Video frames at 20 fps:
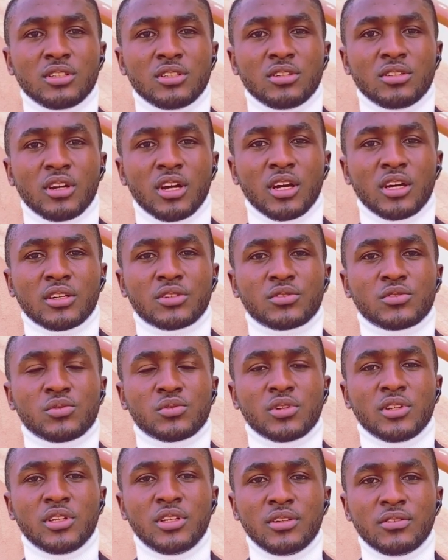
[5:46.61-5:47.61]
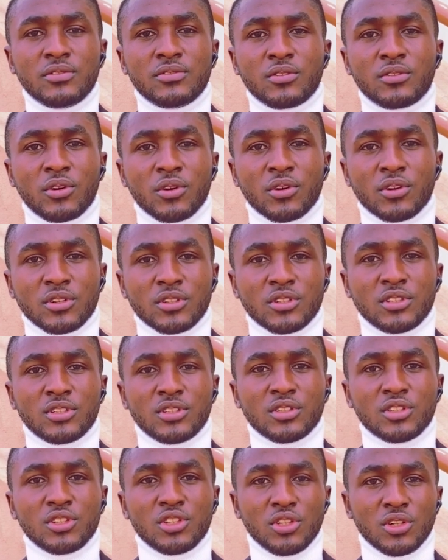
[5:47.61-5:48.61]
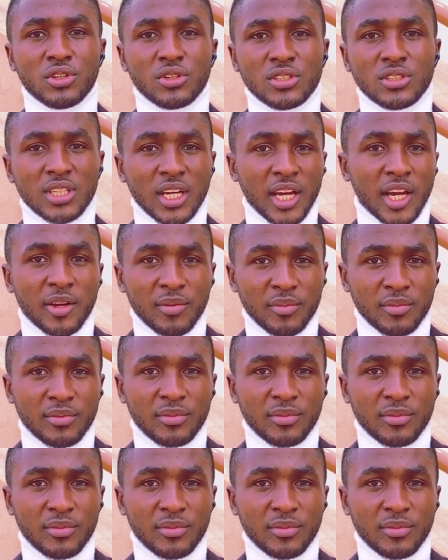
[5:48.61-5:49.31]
You have to give God your time.